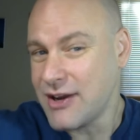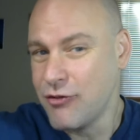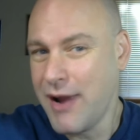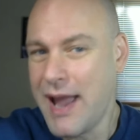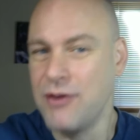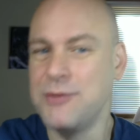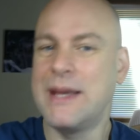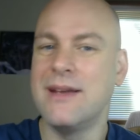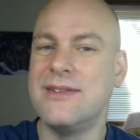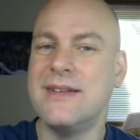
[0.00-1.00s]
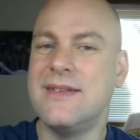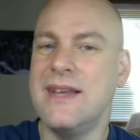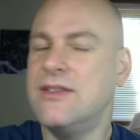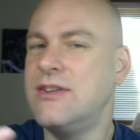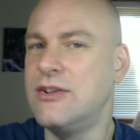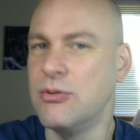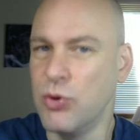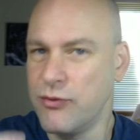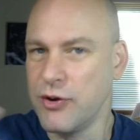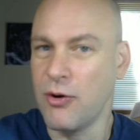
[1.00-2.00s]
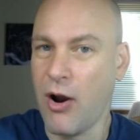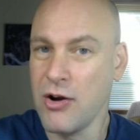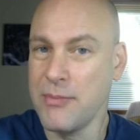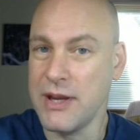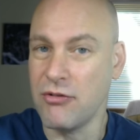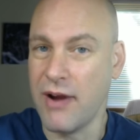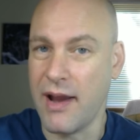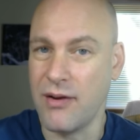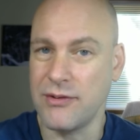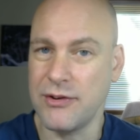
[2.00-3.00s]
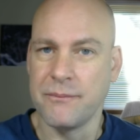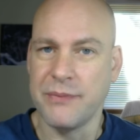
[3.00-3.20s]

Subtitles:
ground because it's easy to move your army around.